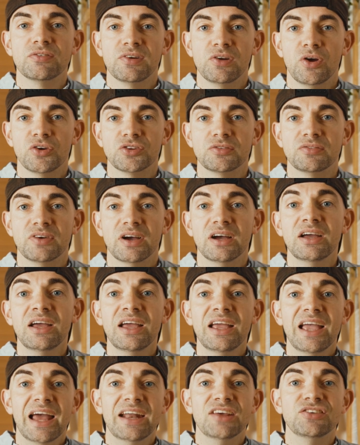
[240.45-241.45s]
philosopher,
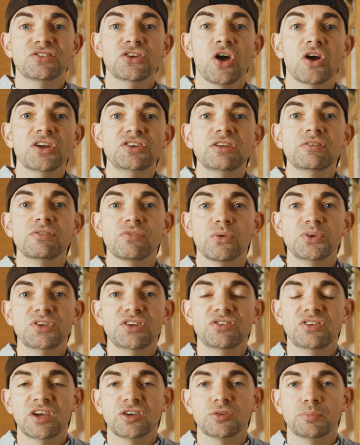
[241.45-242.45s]
in his
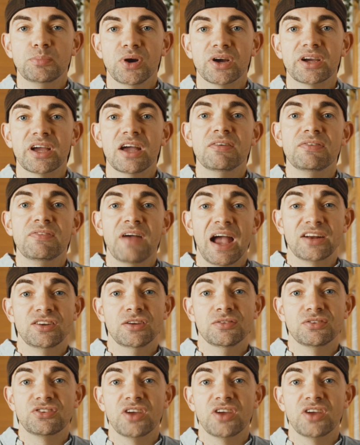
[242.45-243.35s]
1946 book, Effective